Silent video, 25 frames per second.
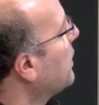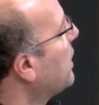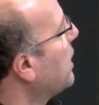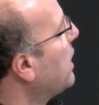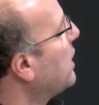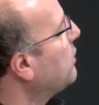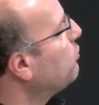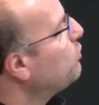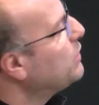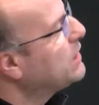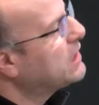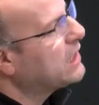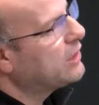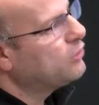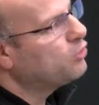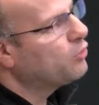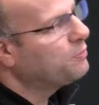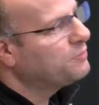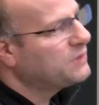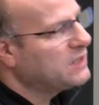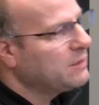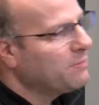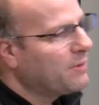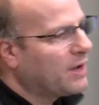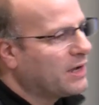And we can
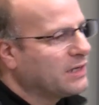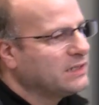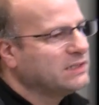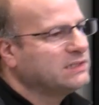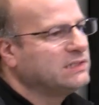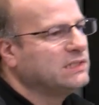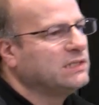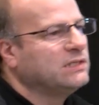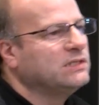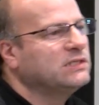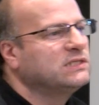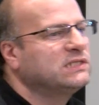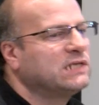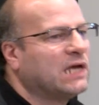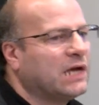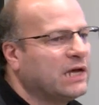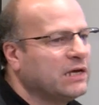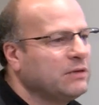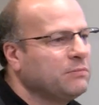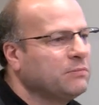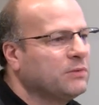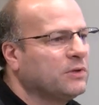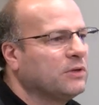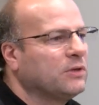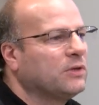optimize the
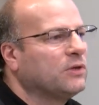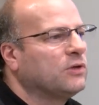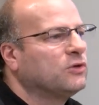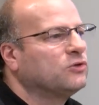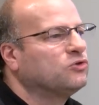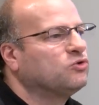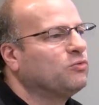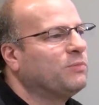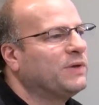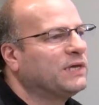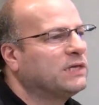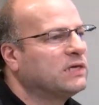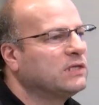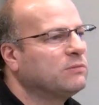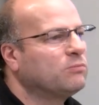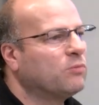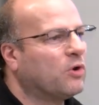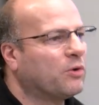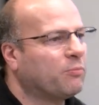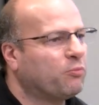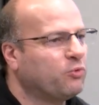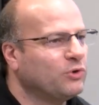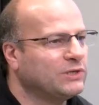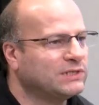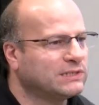enzyme to make it
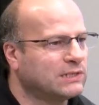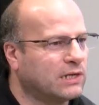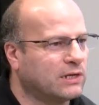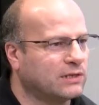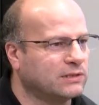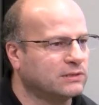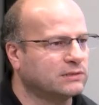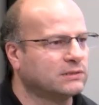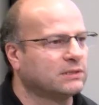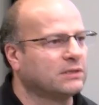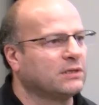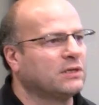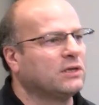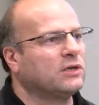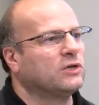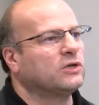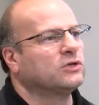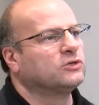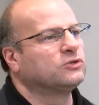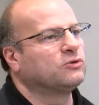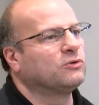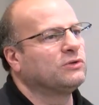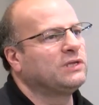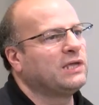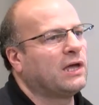more precise.
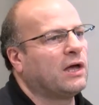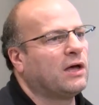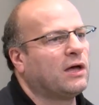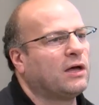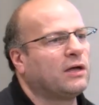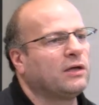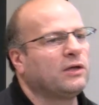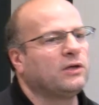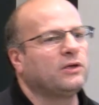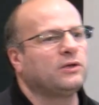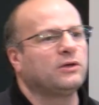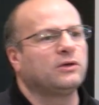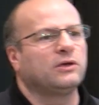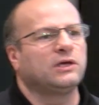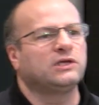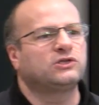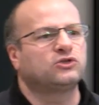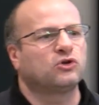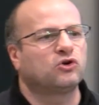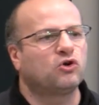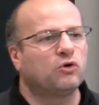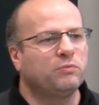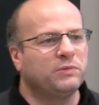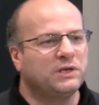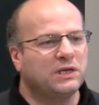So there are,
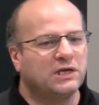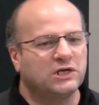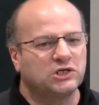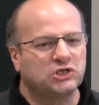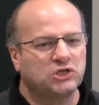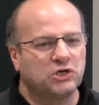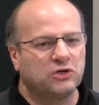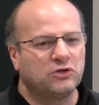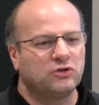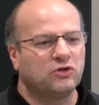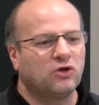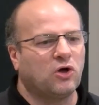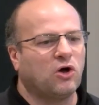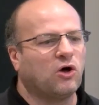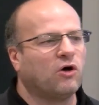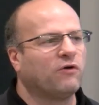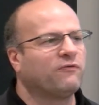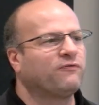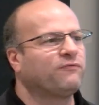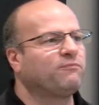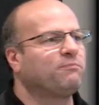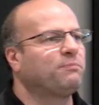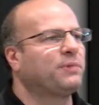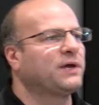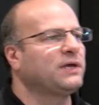it's a combination
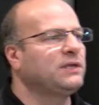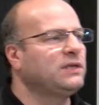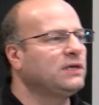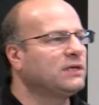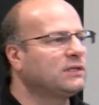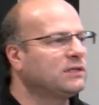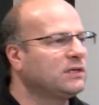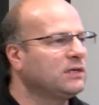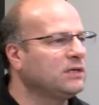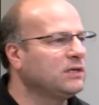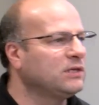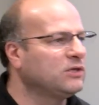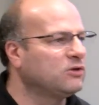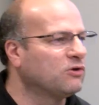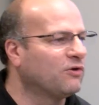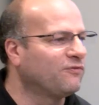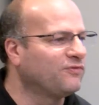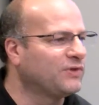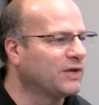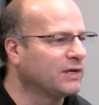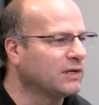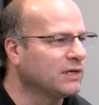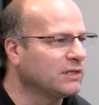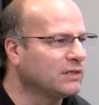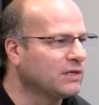of predicting the
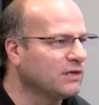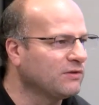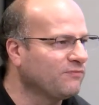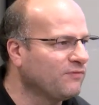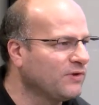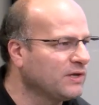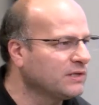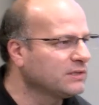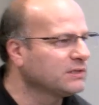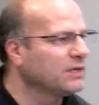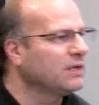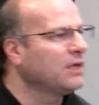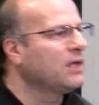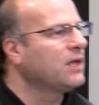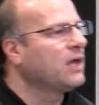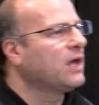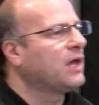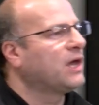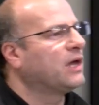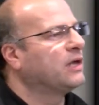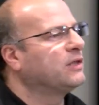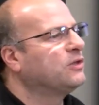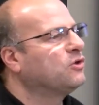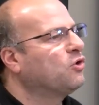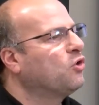off-target effect
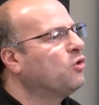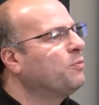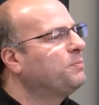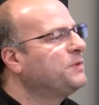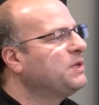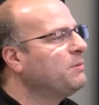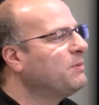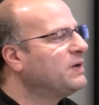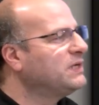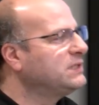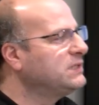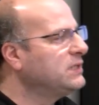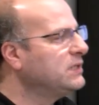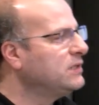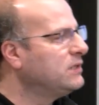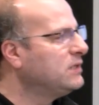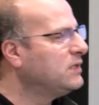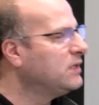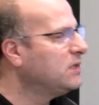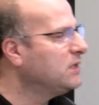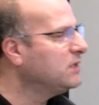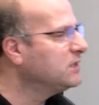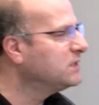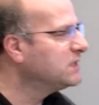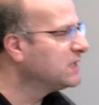and optimizing
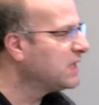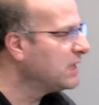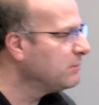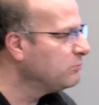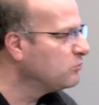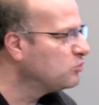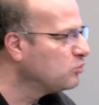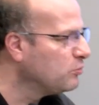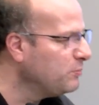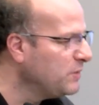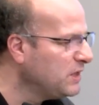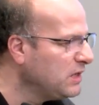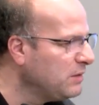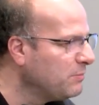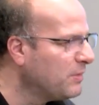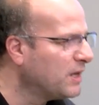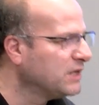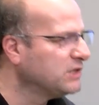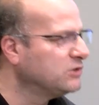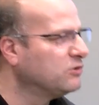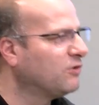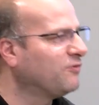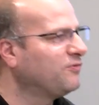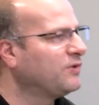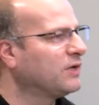the enzyme to
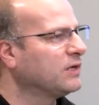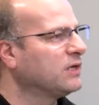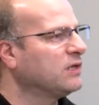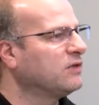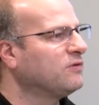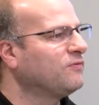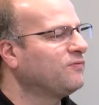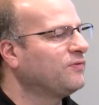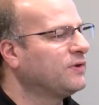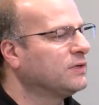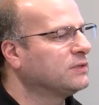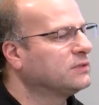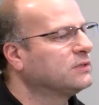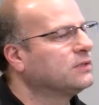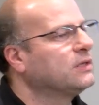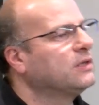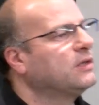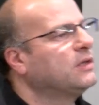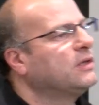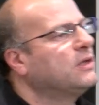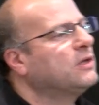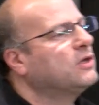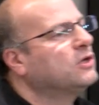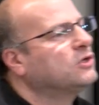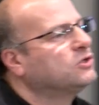minimize the off-target effects.
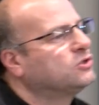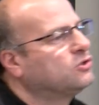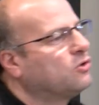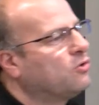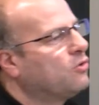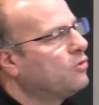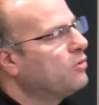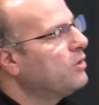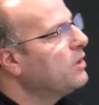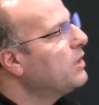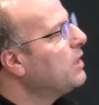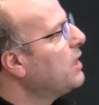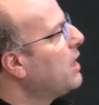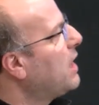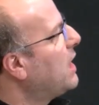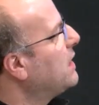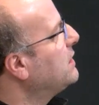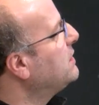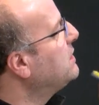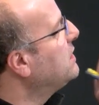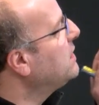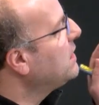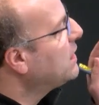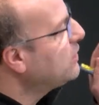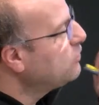So
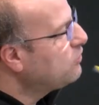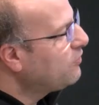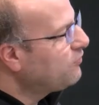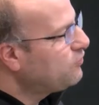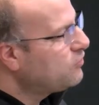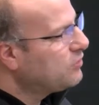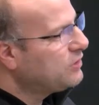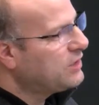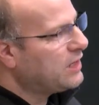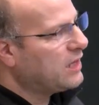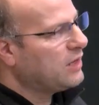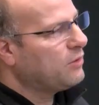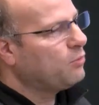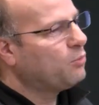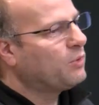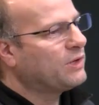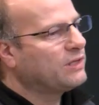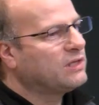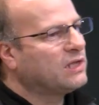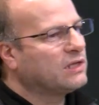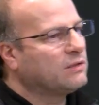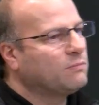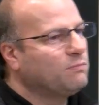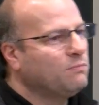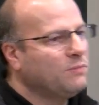at the end of the day,
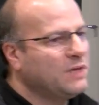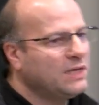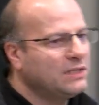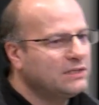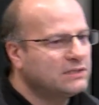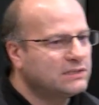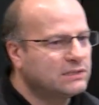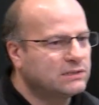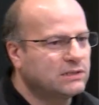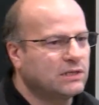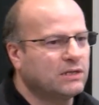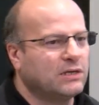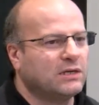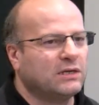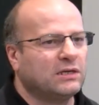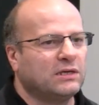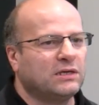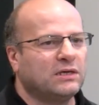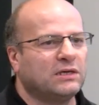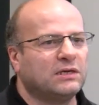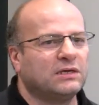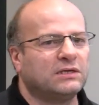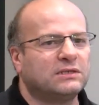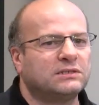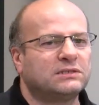what that means
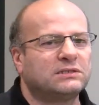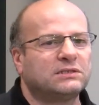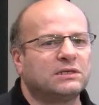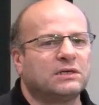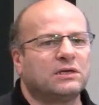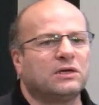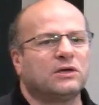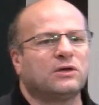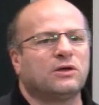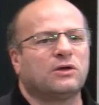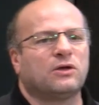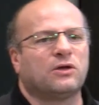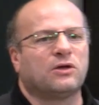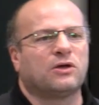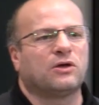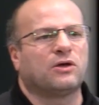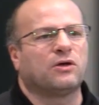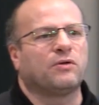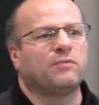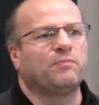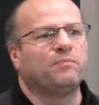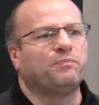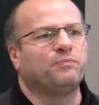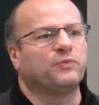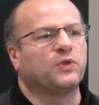is
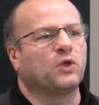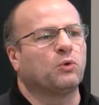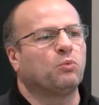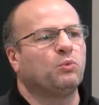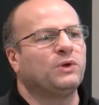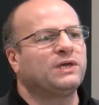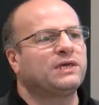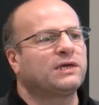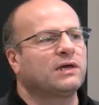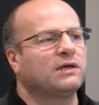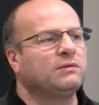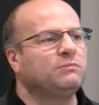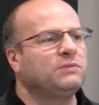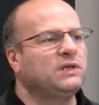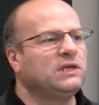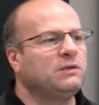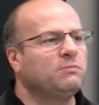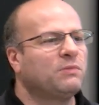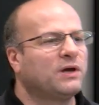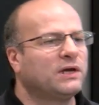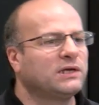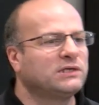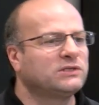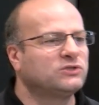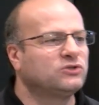um, we can
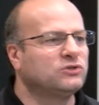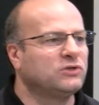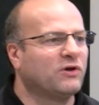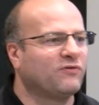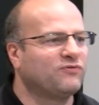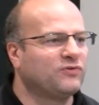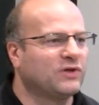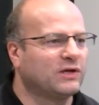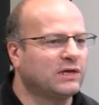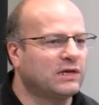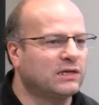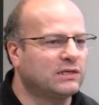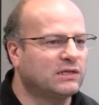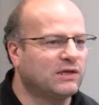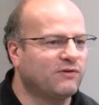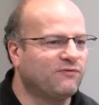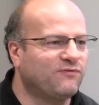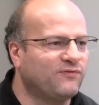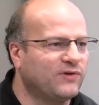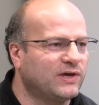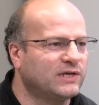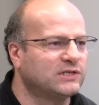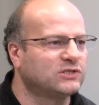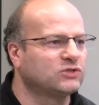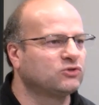minimize the off-target
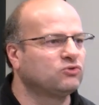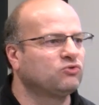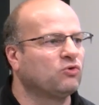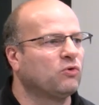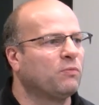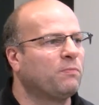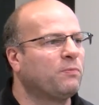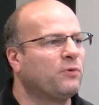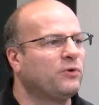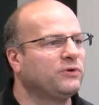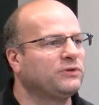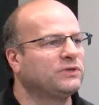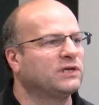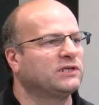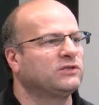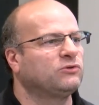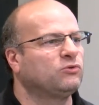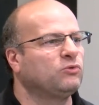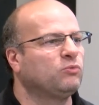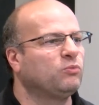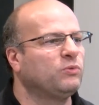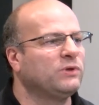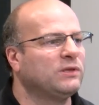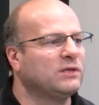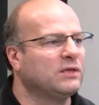effects to a point that
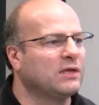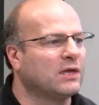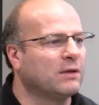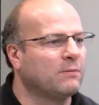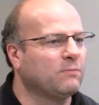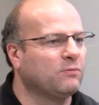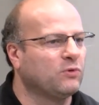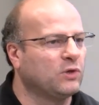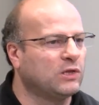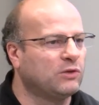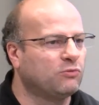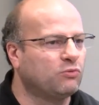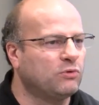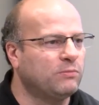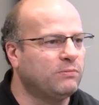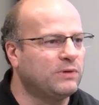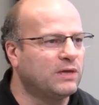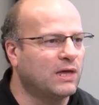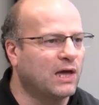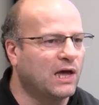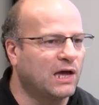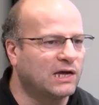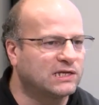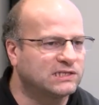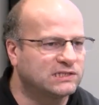it will, be, it will
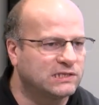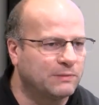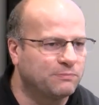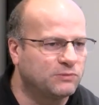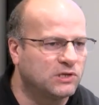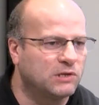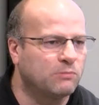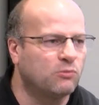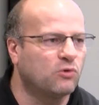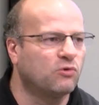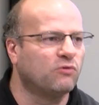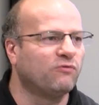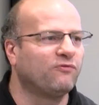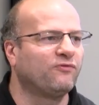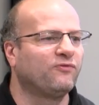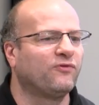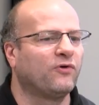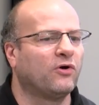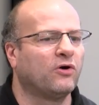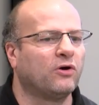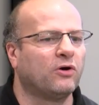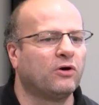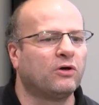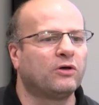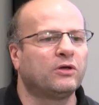be acceptable
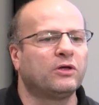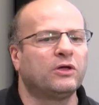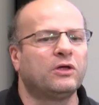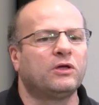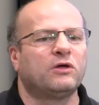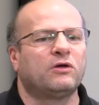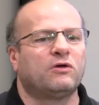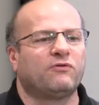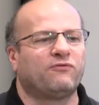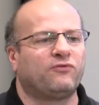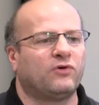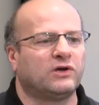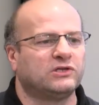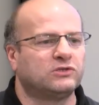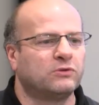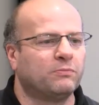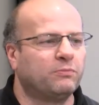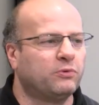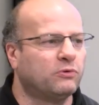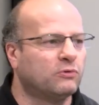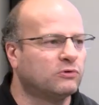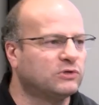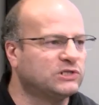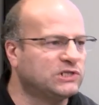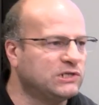for, for
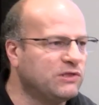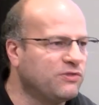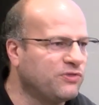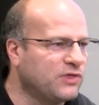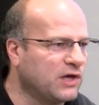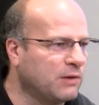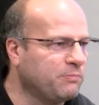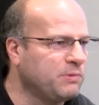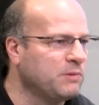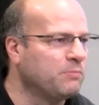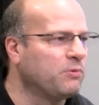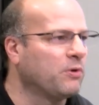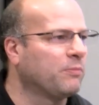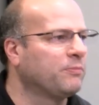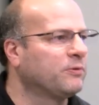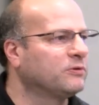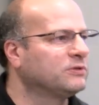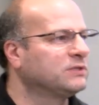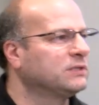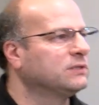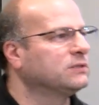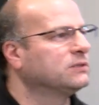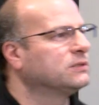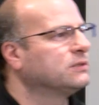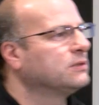example, gene therapy
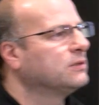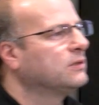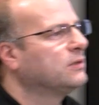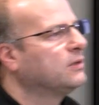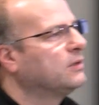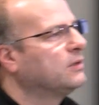purposes.